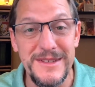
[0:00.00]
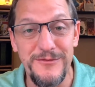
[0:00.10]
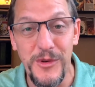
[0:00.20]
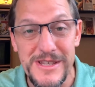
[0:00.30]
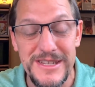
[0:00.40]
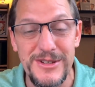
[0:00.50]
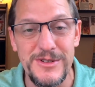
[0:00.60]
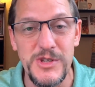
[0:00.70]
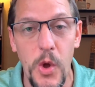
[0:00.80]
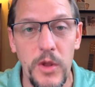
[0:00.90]
14
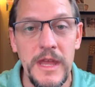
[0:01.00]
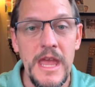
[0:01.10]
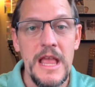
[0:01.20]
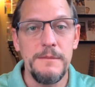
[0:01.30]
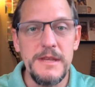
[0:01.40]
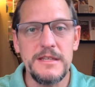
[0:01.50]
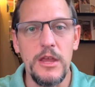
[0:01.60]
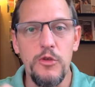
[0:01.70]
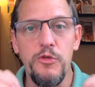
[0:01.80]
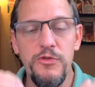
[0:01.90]
years old. Let me tell
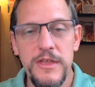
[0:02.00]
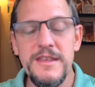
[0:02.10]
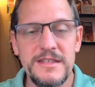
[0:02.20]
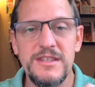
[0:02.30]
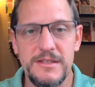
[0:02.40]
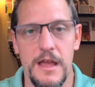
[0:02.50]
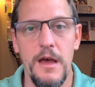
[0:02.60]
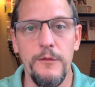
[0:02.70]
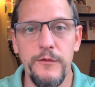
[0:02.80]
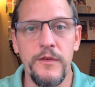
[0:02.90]
you, this
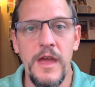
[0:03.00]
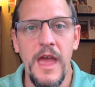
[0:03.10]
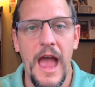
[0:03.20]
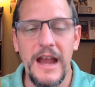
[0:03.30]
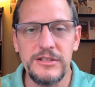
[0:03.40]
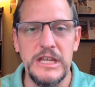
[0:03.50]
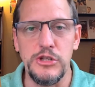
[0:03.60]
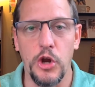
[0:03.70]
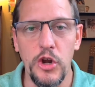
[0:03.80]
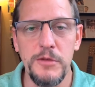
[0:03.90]
stuff actually
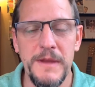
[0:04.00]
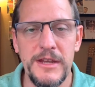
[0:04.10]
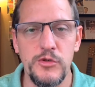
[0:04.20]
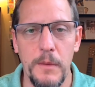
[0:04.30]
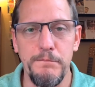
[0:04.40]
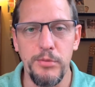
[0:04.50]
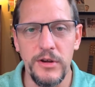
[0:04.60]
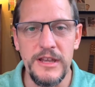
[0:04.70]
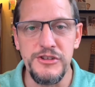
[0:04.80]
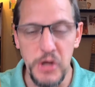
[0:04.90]
turned me into a
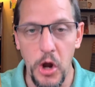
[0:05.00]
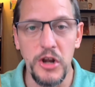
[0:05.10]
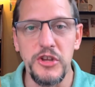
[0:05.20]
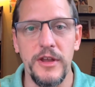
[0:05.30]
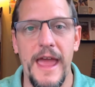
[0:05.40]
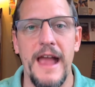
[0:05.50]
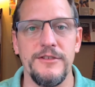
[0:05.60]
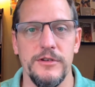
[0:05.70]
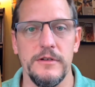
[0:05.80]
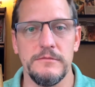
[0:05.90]
pretty darn good
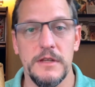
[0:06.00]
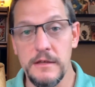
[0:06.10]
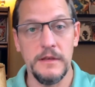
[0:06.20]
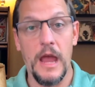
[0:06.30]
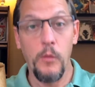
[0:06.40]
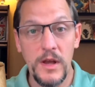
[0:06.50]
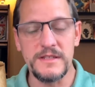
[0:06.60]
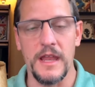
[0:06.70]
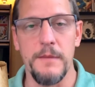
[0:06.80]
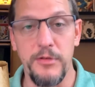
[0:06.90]
actor. And I was
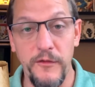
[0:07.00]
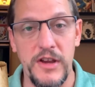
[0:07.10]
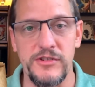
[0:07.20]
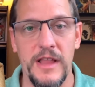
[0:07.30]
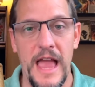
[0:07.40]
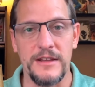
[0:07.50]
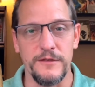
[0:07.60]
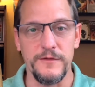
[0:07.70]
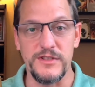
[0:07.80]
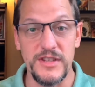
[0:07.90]
a professional actor
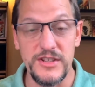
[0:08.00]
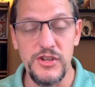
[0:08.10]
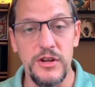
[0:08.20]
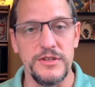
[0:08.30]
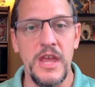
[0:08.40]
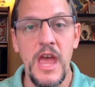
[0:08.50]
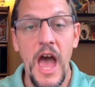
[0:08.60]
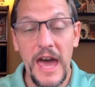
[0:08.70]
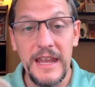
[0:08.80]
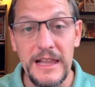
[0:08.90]
for 6 years.
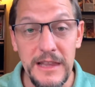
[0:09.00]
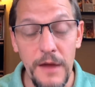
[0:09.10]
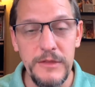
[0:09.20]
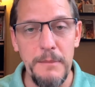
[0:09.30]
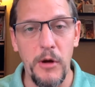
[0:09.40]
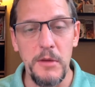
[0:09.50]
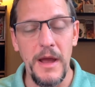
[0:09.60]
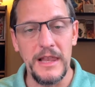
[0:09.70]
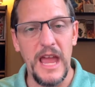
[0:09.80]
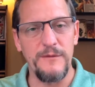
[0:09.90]
And I loved that part of my
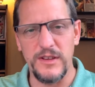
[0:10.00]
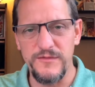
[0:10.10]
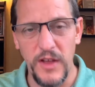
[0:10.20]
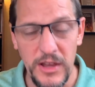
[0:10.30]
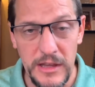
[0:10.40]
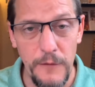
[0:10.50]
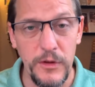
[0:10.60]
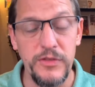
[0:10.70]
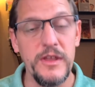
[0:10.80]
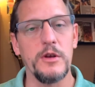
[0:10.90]
life. I fell in love
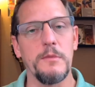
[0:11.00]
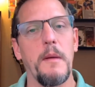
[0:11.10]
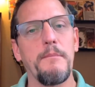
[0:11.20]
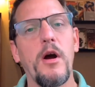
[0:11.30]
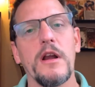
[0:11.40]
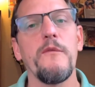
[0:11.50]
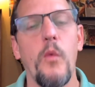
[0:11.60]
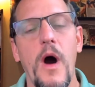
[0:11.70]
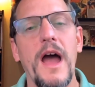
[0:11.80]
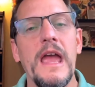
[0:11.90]
with theater, but part of
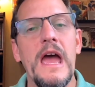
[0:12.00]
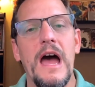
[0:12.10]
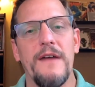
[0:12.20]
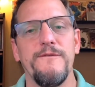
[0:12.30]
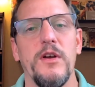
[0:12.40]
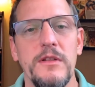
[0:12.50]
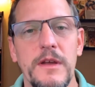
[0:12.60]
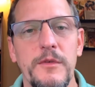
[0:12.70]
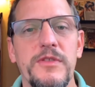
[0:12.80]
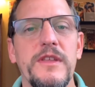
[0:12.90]
why I fell in
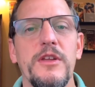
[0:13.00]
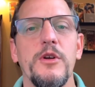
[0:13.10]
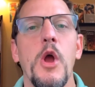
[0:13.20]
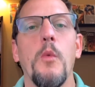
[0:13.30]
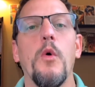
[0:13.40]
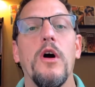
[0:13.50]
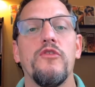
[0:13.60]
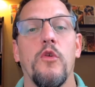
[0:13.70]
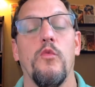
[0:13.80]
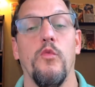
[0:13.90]
love with theater
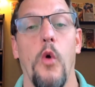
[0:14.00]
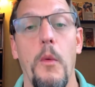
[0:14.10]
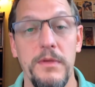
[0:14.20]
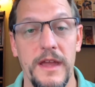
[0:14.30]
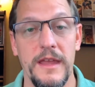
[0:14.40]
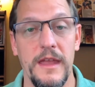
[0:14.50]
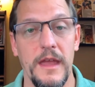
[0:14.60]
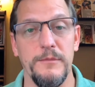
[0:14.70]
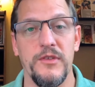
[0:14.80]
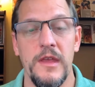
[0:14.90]
was role-playing
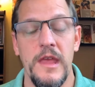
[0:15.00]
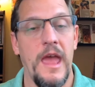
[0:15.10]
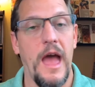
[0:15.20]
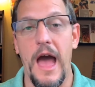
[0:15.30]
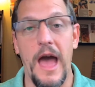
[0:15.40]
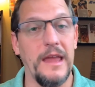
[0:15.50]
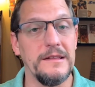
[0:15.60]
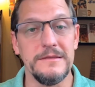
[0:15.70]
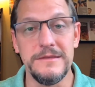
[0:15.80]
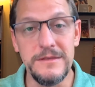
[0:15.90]
games. I
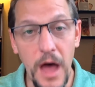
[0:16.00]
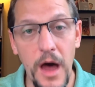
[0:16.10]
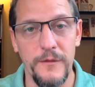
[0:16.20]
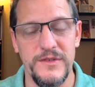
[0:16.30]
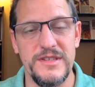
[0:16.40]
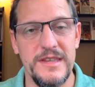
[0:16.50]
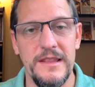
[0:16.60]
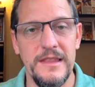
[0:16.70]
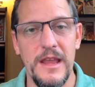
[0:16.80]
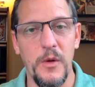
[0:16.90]
loved
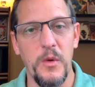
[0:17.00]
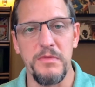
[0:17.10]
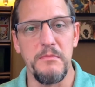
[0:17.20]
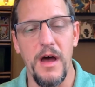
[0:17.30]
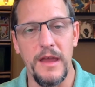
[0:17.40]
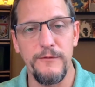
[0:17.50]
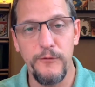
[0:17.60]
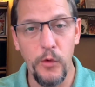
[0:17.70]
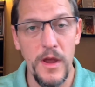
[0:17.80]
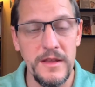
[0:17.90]
sitting there with my
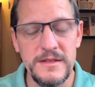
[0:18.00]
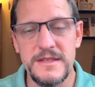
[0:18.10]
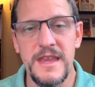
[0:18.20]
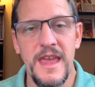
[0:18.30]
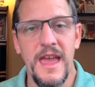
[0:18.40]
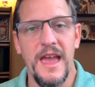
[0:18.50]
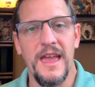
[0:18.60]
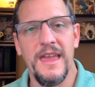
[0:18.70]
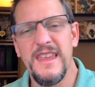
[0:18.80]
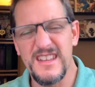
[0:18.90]
friends
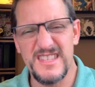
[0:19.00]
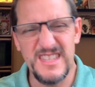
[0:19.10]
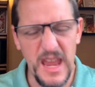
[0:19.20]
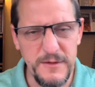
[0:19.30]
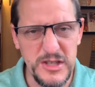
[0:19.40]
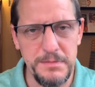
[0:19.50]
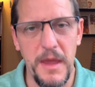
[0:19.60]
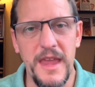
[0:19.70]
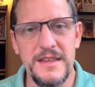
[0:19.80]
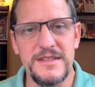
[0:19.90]
in a safe
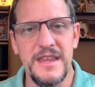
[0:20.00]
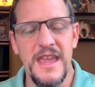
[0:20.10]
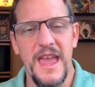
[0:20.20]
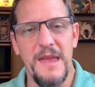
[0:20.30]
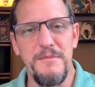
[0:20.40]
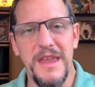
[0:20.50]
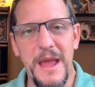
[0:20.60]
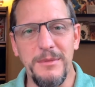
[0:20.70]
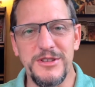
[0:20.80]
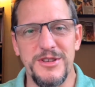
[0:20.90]
space and being
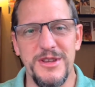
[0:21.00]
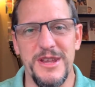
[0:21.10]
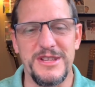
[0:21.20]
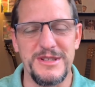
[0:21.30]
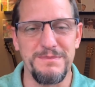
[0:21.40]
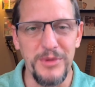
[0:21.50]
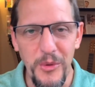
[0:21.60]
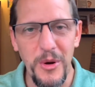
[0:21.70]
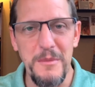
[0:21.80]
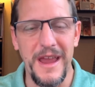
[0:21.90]
able to
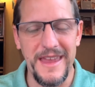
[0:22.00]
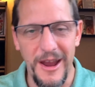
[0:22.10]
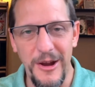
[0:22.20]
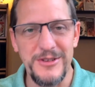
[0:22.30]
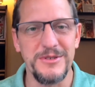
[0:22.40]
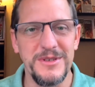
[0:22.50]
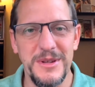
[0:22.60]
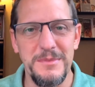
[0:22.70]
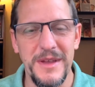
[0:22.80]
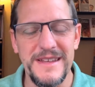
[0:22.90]
explore my character a
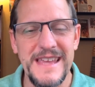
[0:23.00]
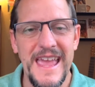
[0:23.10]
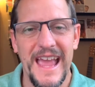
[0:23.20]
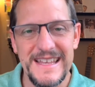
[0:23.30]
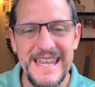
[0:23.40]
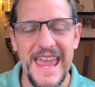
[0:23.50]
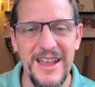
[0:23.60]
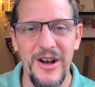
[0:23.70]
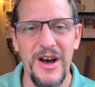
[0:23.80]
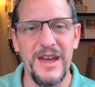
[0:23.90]
little bit and
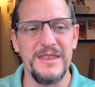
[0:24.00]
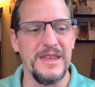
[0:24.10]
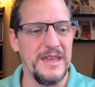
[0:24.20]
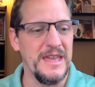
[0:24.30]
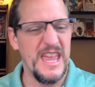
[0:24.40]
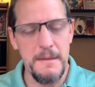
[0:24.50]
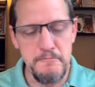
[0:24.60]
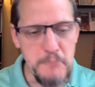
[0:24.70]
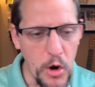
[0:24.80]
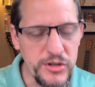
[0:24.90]
take on the
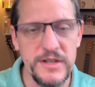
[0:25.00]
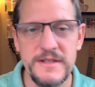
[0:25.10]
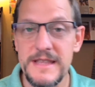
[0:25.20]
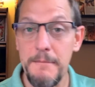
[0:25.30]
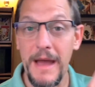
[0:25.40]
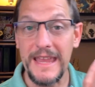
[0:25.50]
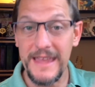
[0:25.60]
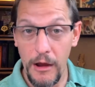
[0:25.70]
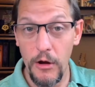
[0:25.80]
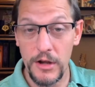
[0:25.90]
emotions that my
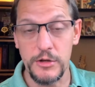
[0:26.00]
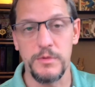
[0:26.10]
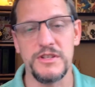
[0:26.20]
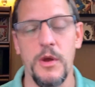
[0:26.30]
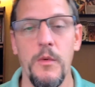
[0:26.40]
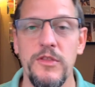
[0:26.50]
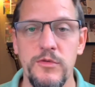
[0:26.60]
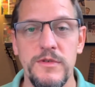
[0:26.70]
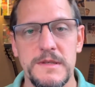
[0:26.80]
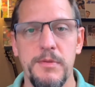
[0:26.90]
character was going
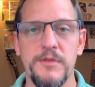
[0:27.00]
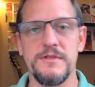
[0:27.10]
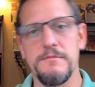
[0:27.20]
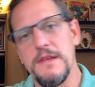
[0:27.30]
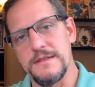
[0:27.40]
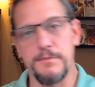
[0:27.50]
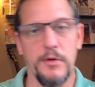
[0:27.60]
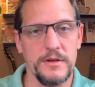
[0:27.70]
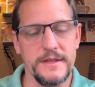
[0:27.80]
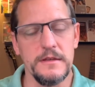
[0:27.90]
through as opposed to me as a
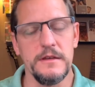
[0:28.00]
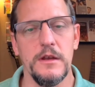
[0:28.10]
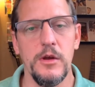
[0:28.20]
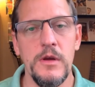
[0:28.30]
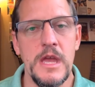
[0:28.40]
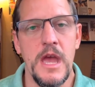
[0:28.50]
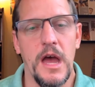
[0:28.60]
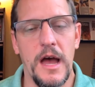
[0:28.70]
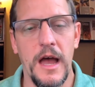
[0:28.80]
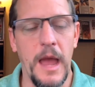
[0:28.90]
person,
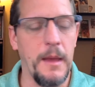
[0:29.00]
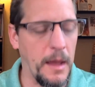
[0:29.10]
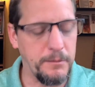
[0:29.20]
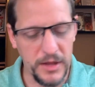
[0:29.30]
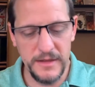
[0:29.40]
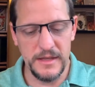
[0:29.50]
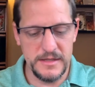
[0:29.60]
I played this